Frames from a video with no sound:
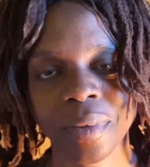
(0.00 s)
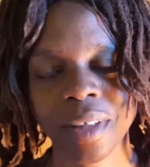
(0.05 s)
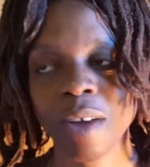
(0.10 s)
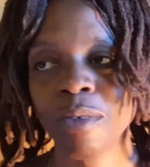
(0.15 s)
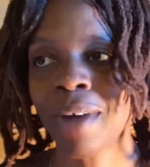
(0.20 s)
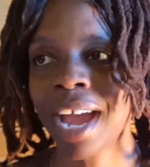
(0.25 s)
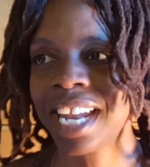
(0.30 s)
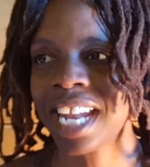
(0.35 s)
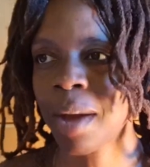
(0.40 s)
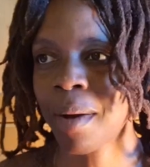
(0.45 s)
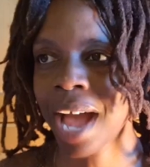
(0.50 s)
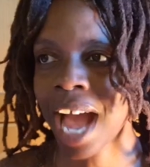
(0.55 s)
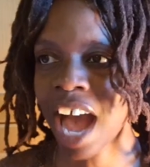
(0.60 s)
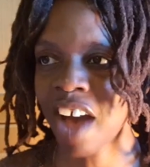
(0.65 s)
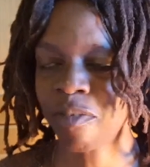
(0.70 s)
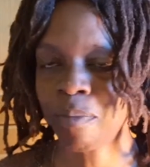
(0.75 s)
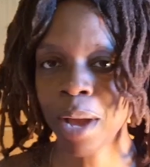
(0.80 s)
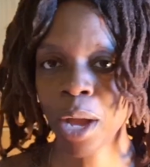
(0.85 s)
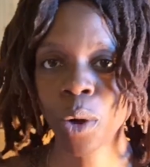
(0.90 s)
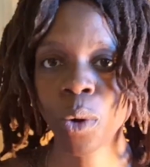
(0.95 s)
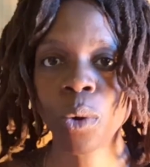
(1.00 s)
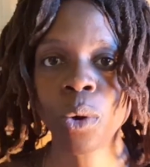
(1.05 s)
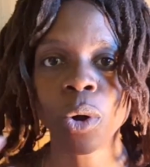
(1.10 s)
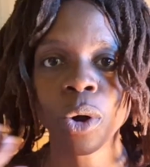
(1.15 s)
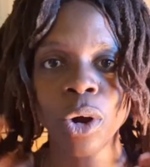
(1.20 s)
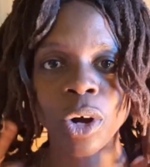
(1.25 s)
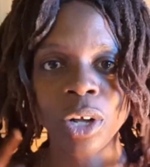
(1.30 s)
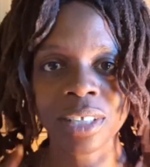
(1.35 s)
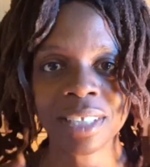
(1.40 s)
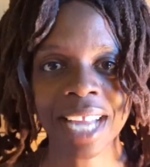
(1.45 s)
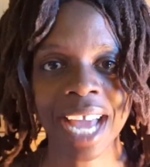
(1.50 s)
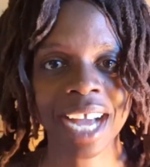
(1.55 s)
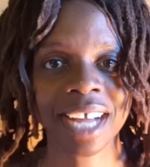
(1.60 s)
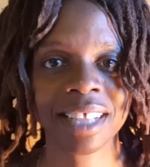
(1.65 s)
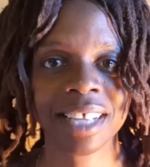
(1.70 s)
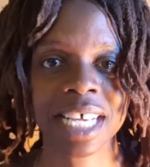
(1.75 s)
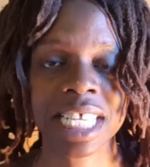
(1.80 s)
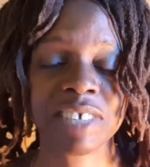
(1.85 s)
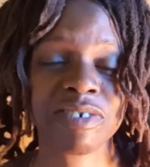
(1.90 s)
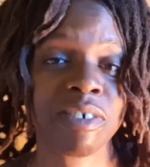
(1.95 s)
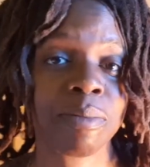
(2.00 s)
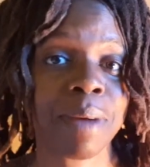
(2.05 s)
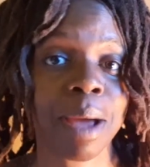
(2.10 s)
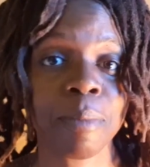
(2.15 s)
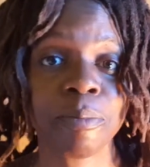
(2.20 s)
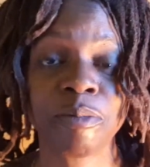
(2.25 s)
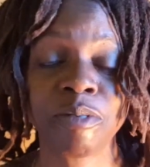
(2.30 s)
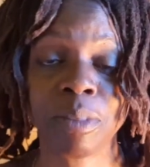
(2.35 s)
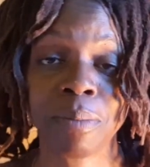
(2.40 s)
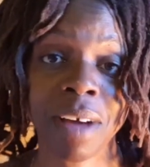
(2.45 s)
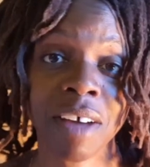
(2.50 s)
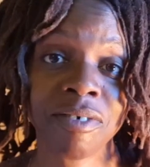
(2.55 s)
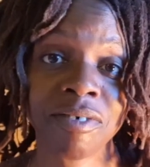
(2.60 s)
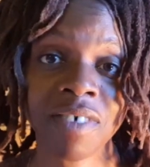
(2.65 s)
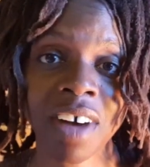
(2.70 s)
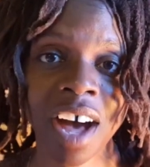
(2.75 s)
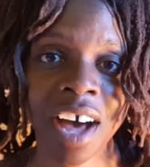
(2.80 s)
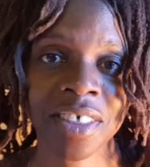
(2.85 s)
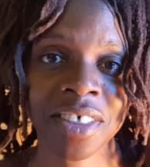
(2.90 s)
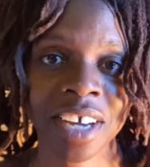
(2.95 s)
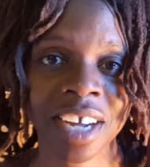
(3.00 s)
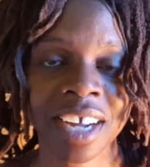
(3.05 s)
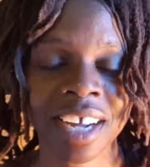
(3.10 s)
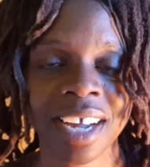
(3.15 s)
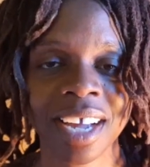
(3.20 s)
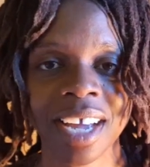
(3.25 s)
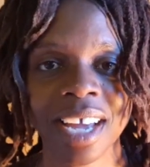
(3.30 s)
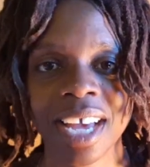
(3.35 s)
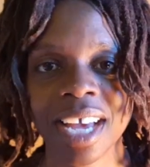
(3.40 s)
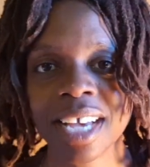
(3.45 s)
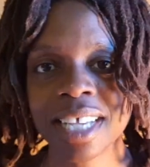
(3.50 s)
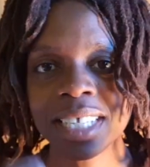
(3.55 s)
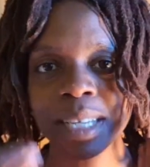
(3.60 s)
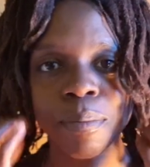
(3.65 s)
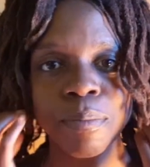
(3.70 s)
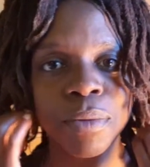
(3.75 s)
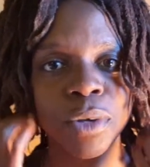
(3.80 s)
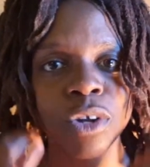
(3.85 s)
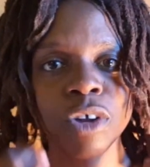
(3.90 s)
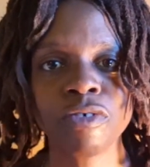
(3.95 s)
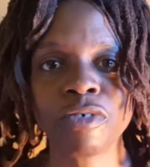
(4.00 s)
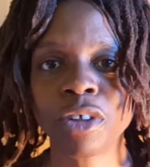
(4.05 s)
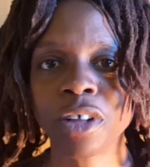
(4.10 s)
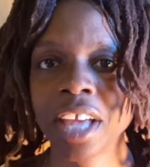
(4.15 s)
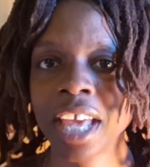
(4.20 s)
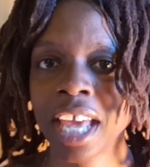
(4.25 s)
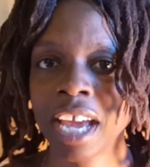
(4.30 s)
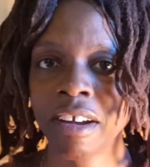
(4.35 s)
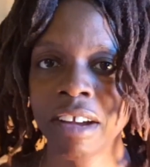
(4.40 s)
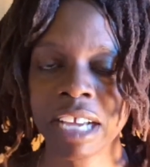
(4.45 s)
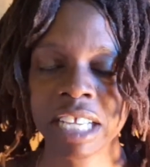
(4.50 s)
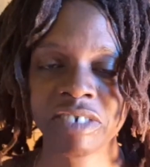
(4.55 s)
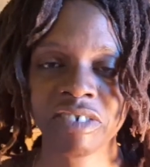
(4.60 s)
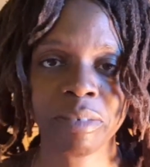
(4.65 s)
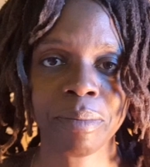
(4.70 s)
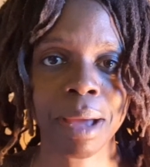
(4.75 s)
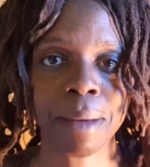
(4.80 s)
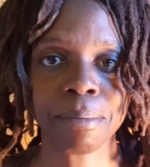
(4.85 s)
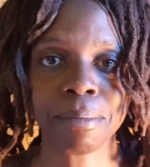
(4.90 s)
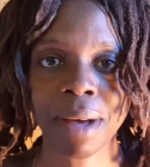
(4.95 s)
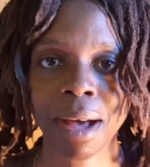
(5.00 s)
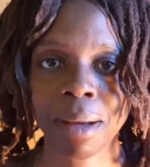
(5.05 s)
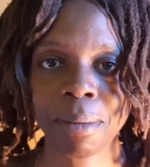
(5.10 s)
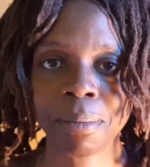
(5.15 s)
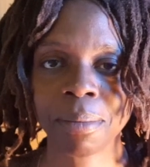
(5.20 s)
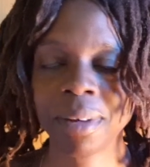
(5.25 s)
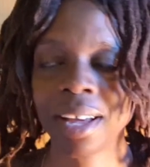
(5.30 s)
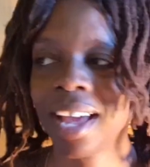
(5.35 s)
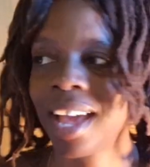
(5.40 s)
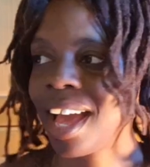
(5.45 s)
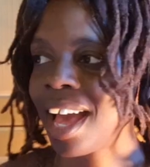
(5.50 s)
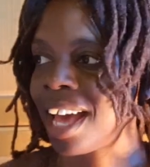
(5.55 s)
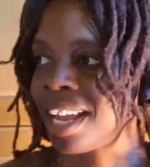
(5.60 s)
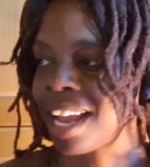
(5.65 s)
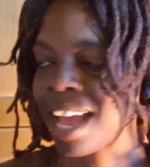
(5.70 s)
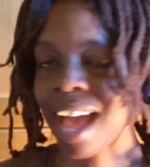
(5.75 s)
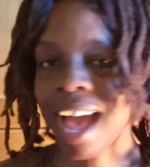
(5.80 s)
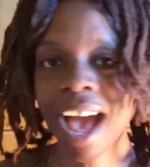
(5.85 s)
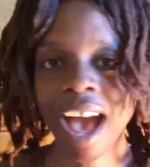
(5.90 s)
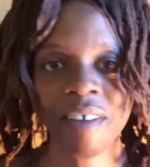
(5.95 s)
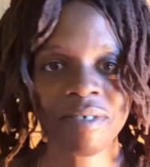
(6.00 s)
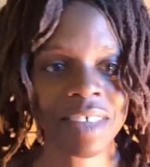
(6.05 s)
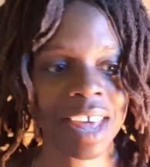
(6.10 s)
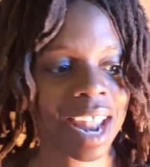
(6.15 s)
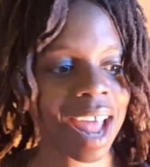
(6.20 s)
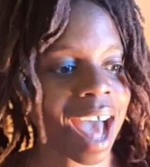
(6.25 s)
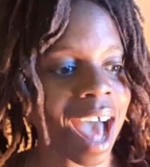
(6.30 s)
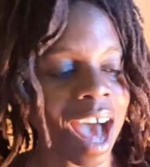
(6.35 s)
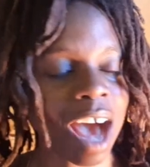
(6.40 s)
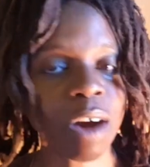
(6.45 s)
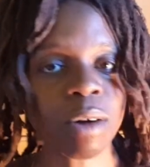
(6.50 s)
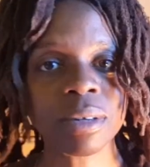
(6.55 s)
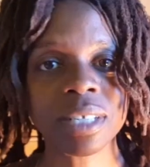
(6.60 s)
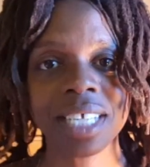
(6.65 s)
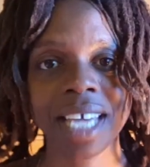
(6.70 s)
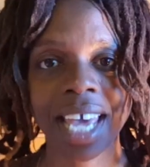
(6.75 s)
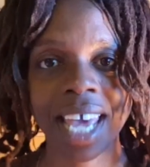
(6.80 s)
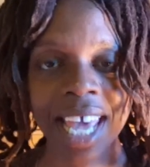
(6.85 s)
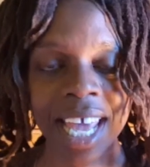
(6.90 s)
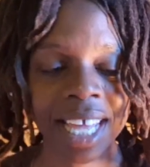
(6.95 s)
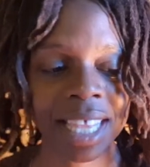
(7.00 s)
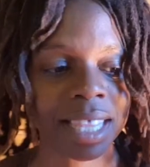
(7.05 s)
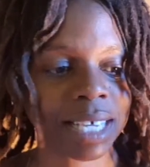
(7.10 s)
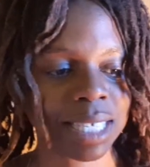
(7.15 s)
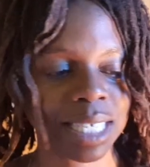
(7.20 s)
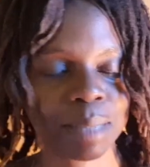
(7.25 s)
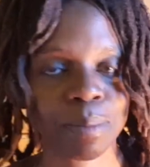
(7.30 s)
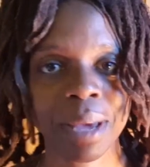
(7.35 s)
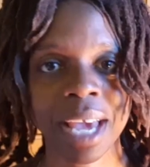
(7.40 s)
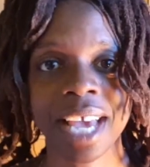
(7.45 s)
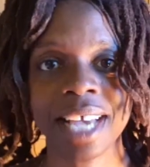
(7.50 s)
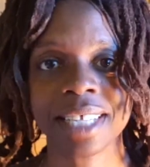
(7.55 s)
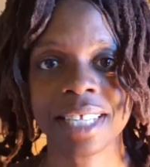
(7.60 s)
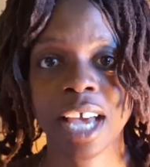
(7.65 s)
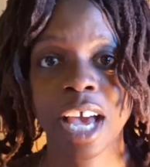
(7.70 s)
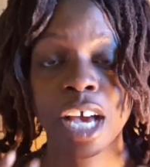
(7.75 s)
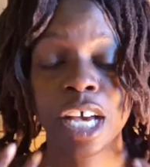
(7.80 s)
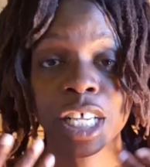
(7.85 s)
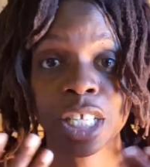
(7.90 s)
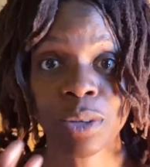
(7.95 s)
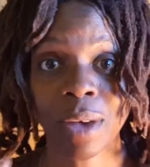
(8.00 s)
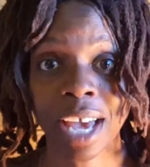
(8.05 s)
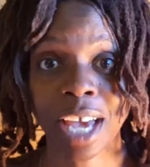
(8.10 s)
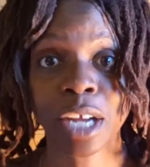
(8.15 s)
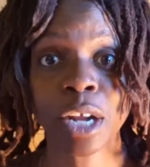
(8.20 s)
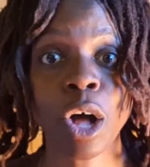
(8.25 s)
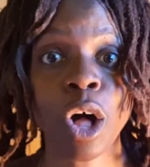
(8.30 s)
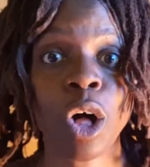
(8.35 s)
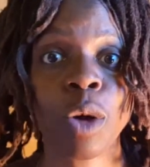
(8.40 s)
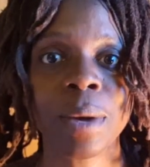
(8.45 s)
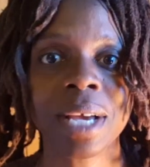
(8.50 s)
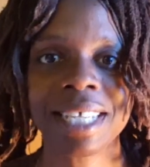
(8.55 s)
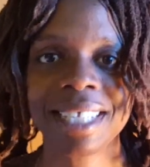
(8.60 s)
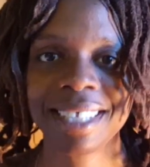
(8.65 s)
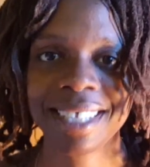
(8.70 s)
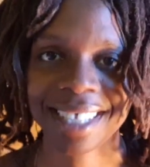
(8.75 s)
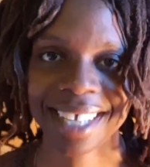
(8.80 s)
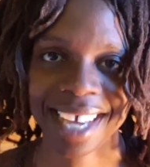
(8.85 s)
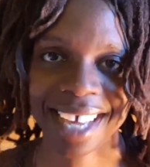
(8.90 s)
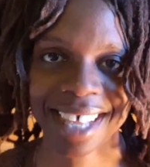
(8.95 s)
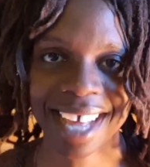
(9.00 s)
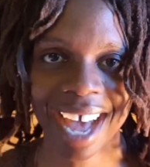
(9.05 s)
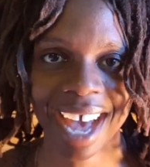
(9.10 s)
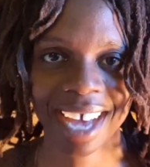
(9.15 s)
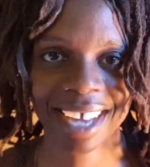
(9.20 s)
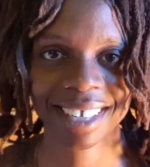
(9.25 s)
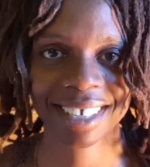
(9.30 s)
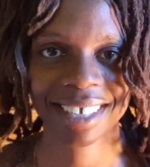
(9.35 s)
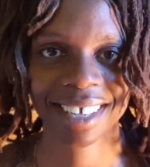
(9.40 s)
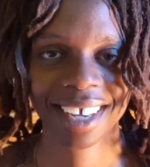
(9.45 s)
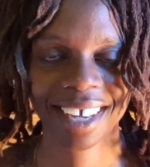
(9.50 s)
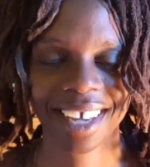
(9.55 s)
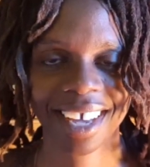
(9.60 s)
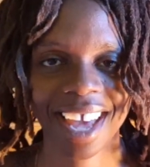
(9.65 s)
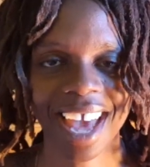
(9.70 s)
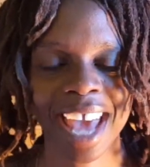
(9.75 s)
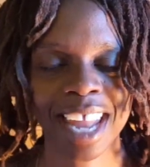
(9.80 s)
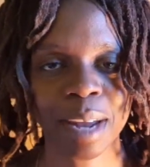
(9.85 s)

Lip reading: Right now, I have my coral necklace from my father, some beautiful earrings from my mom, and I have that out in the space so I can always see that. And